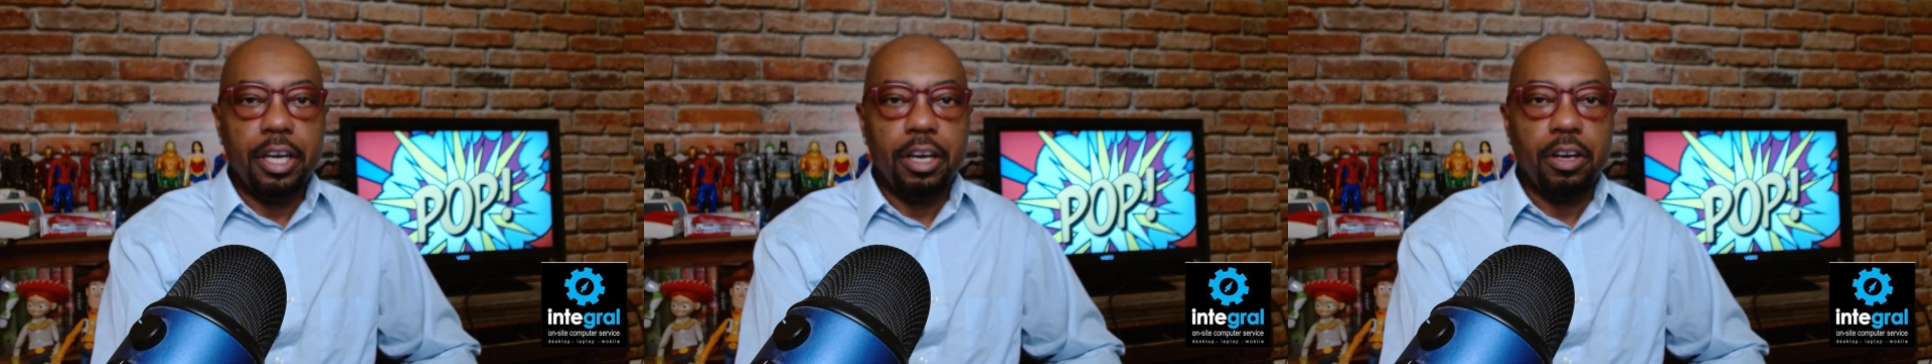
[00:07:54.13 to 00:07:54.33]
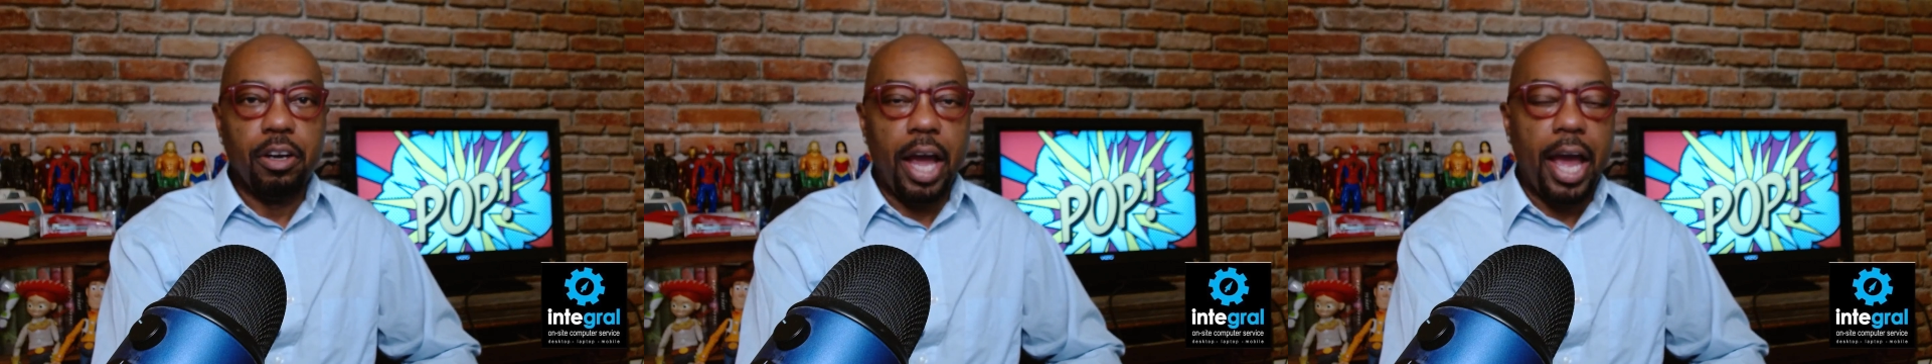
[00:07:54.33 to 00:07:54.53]

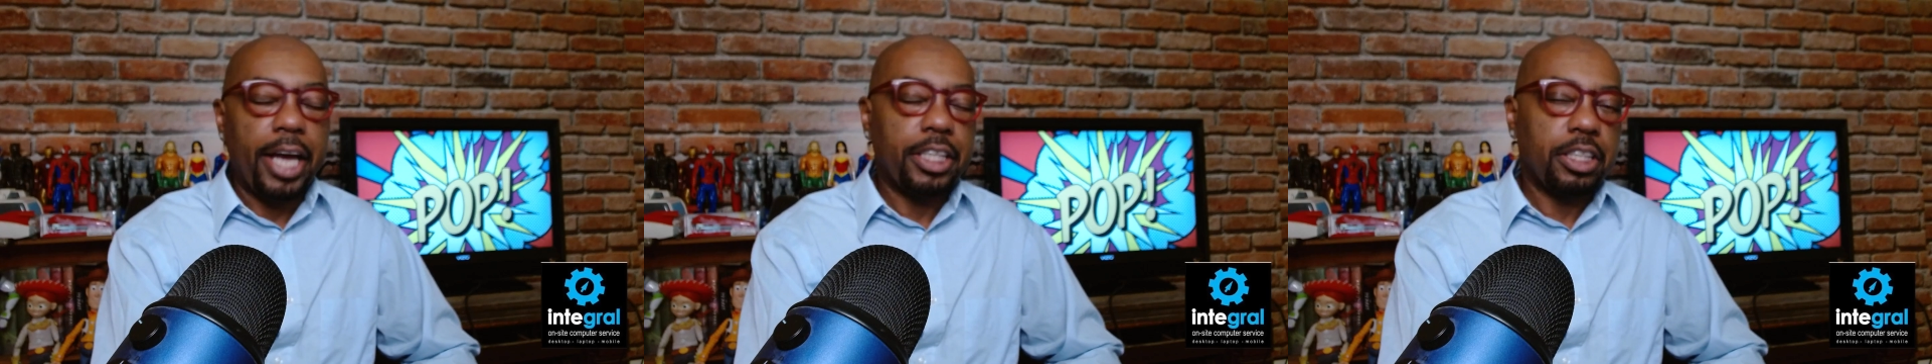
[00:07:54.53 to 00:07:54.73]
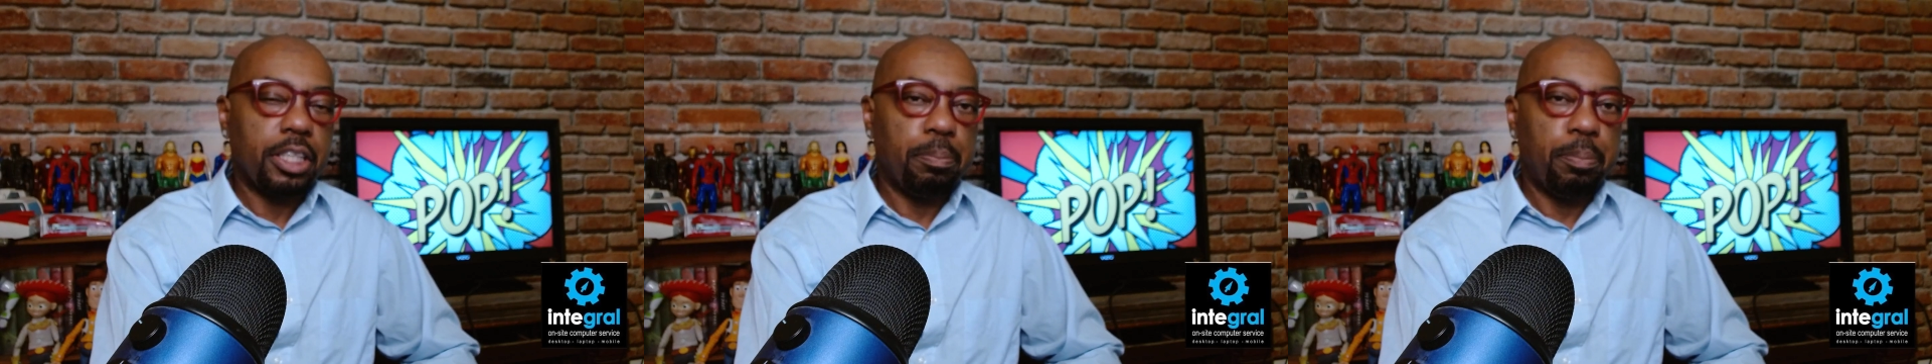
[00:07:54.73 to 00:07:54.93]
or
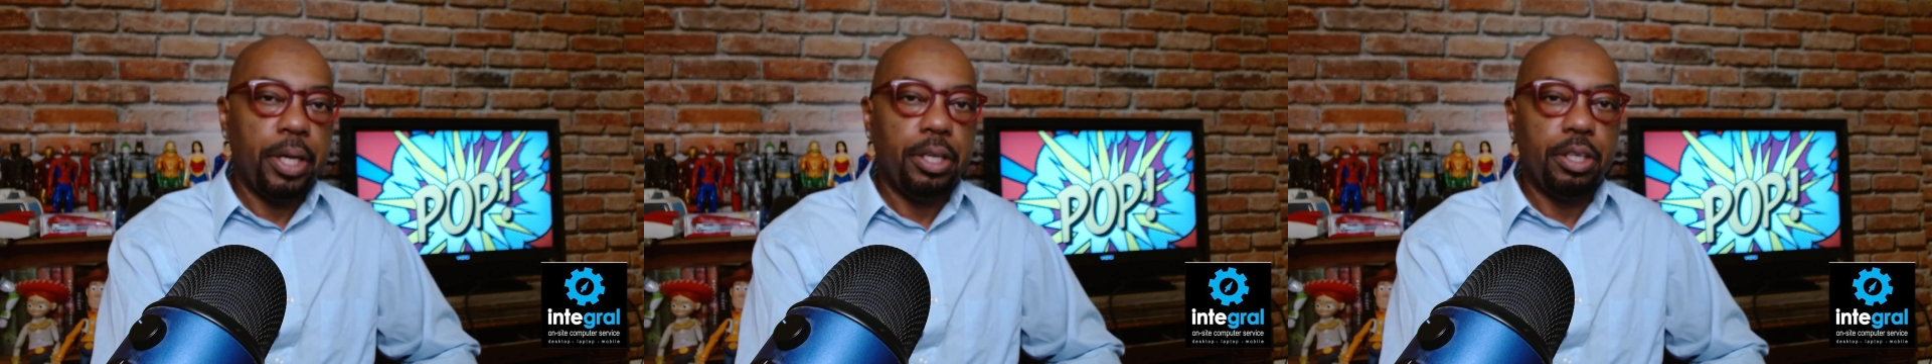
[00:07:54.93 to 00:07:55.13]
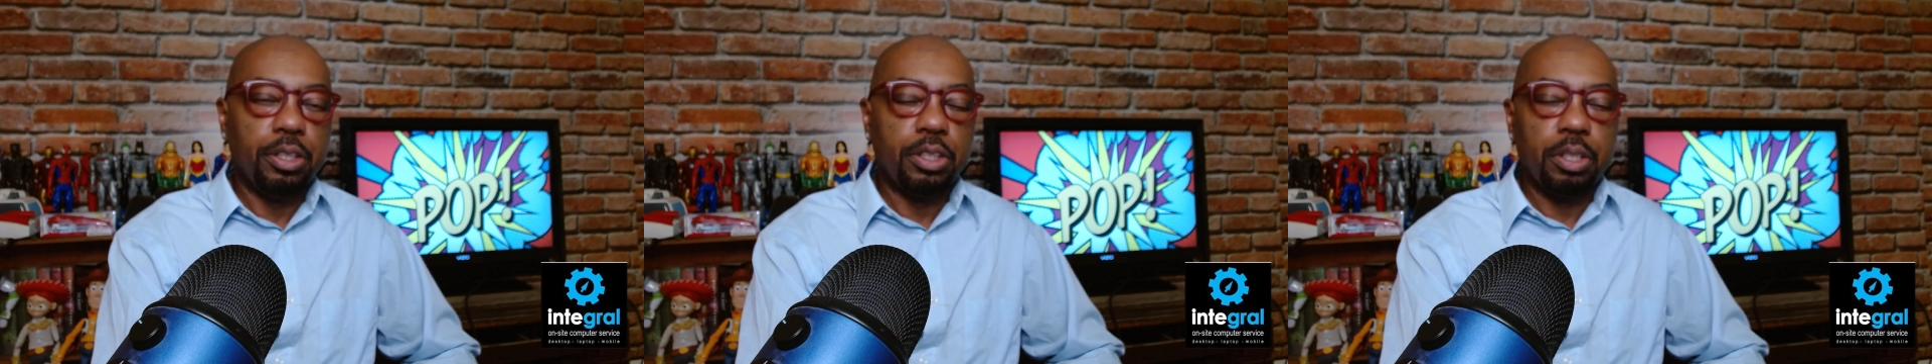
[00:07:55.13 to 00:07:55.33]
ask
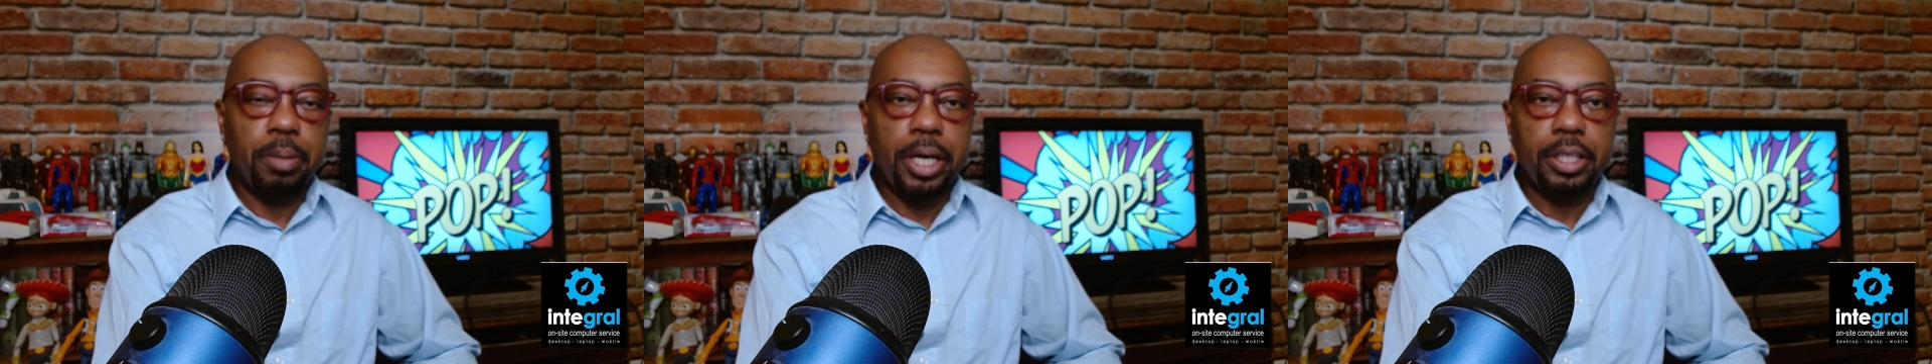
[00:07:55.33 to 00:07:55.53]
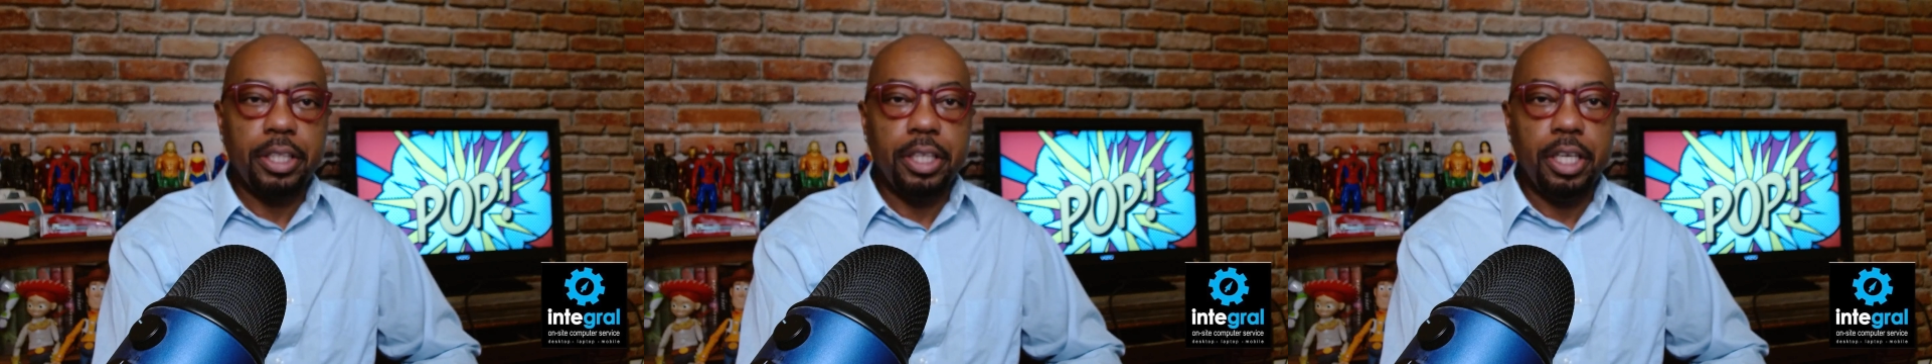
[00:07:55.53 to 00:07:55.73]
opinions
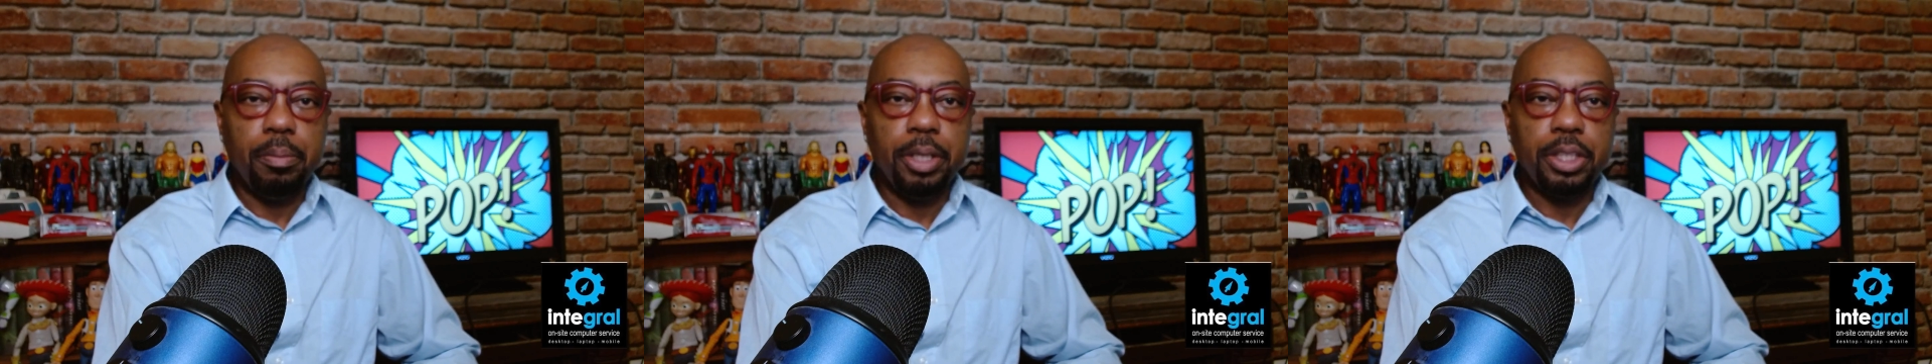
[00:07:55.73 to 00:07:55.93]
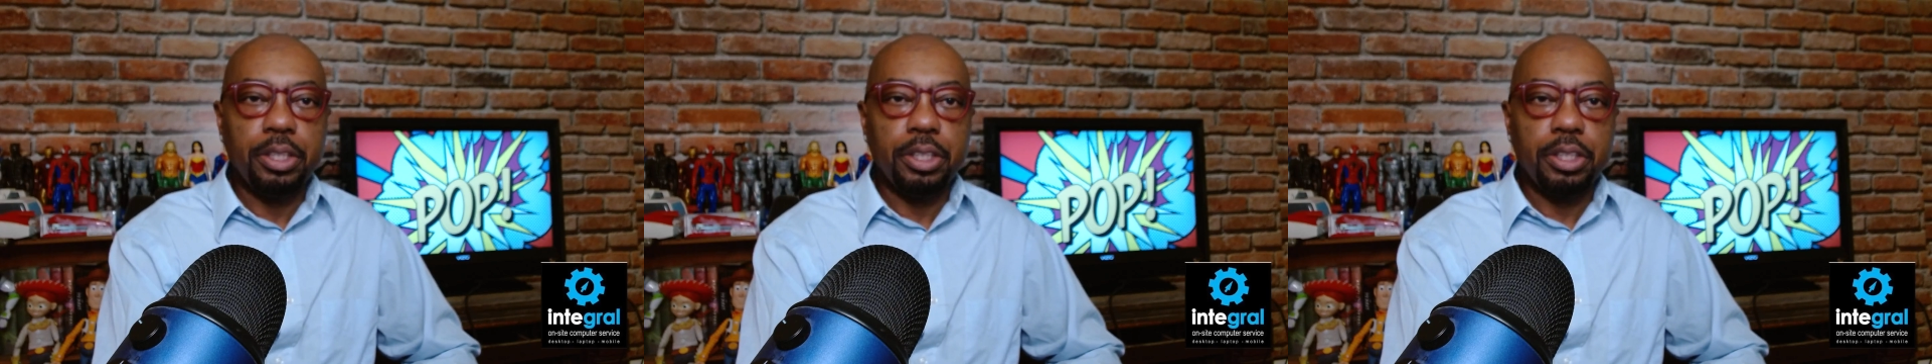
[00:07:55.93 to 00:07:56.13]
about the
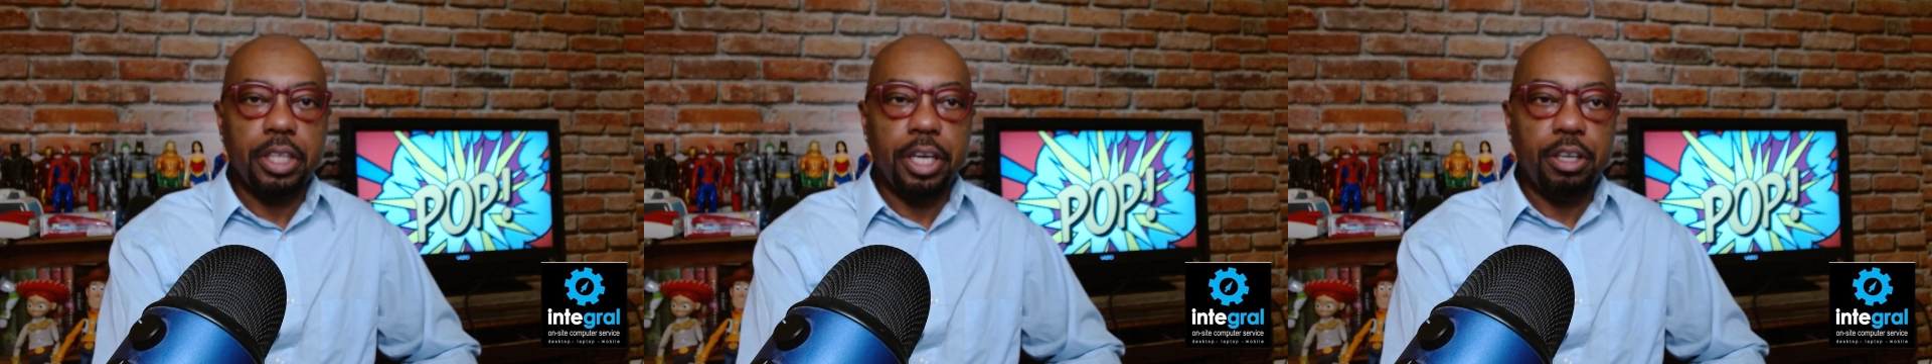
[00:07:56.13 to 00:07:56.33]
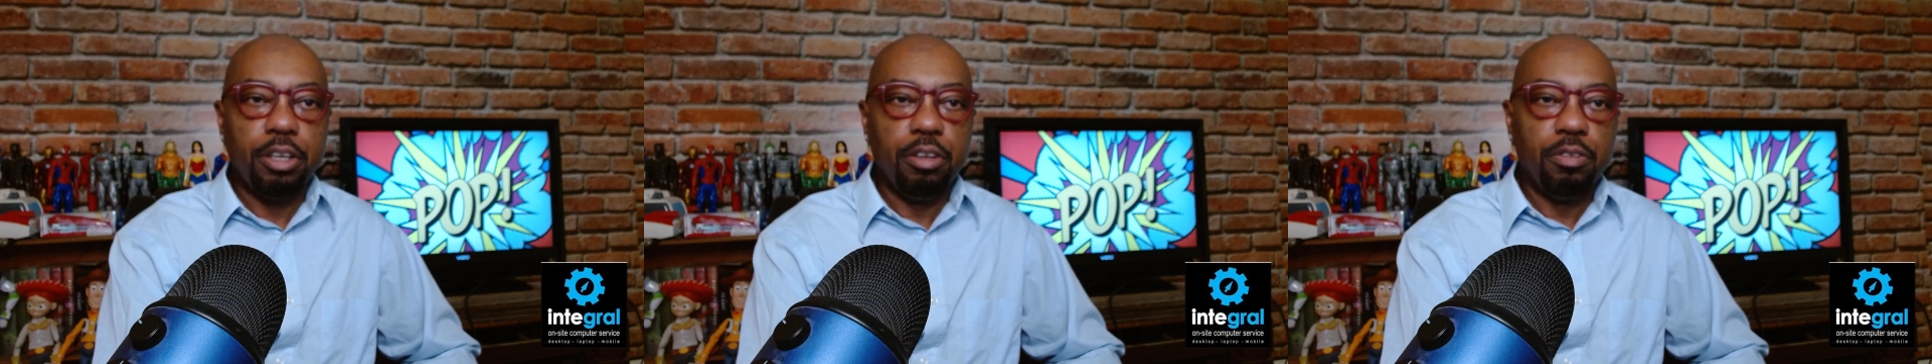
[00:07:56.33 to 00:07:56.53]
images
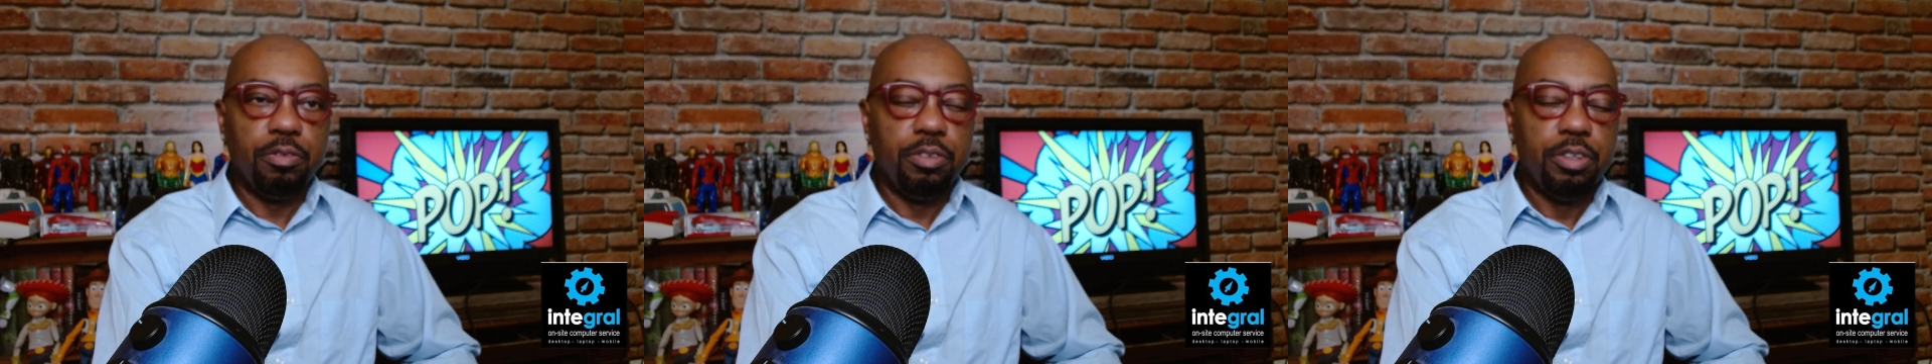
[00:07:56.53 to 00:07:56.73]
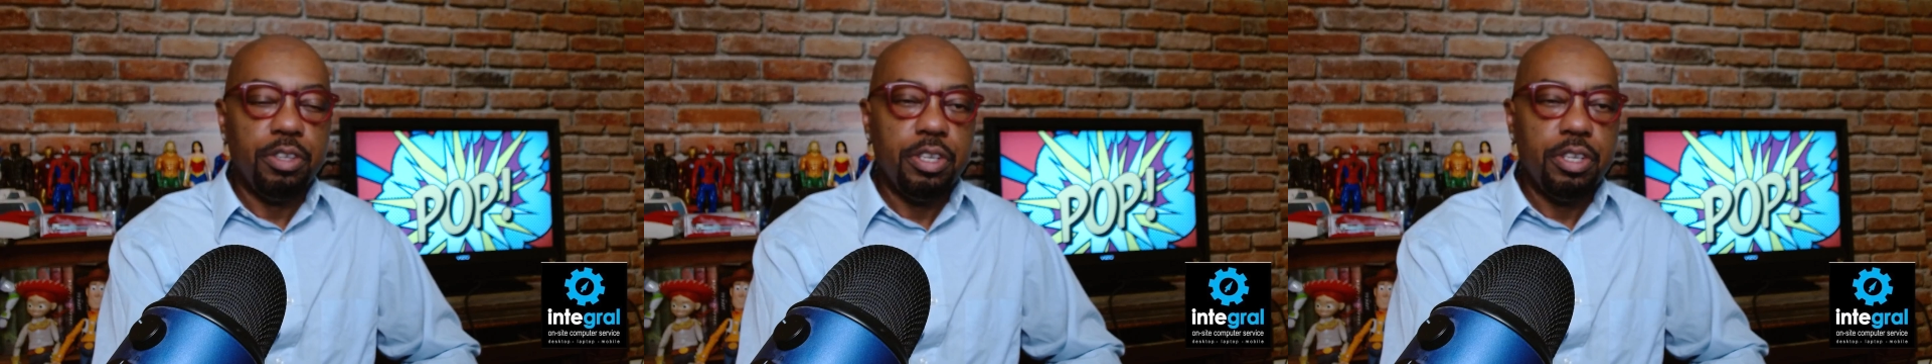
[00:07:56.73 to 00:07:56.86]
that you've